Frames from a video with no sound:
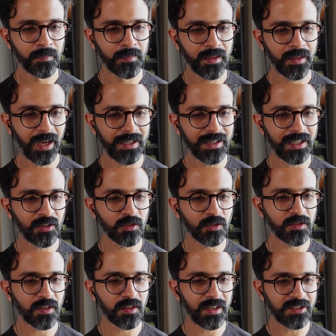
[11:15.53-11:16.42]
either it
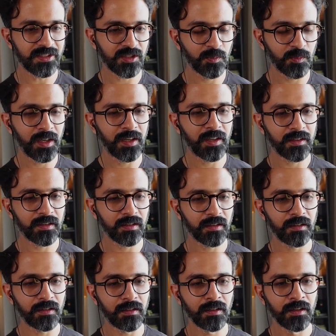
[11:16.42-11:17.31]
was
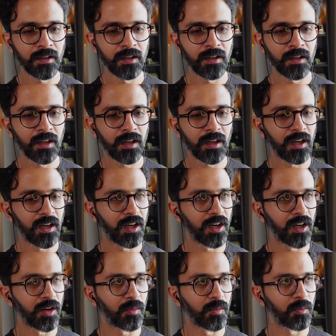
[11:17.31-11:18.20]
regimented
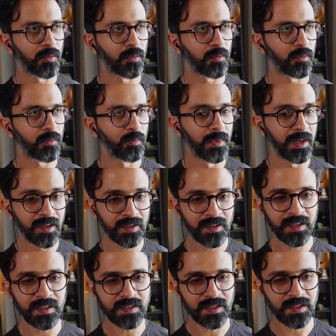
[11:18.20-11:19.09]

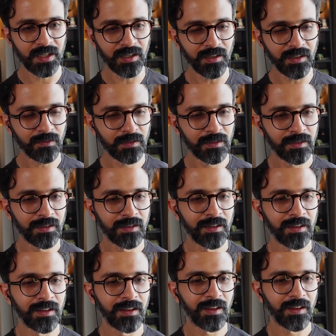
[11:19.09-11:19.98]
military style,
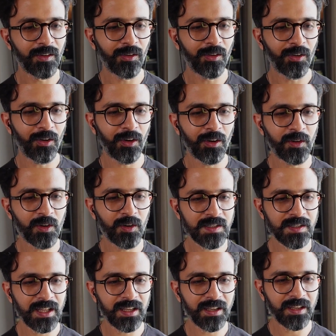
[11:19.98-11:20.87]
or it was
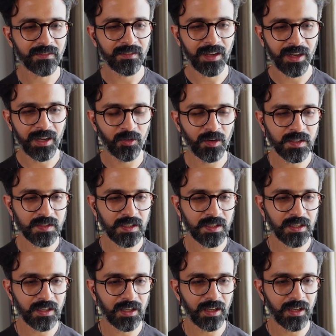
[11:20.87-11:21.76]
like, I don't
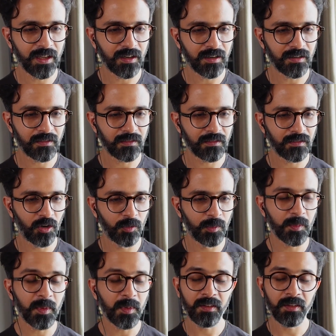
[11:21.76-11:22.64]
necessarily care. Or
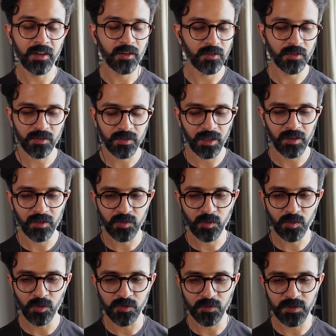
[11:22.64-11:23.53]
maybe I went to this kind of
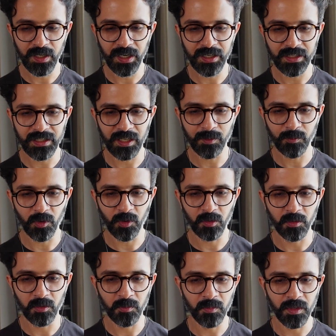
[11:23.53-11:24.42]
schools which had that
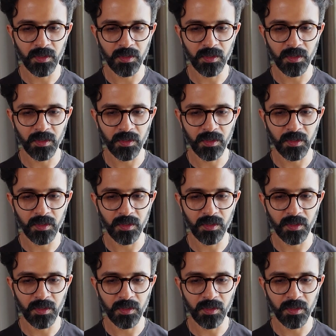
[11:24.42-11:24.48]
problem.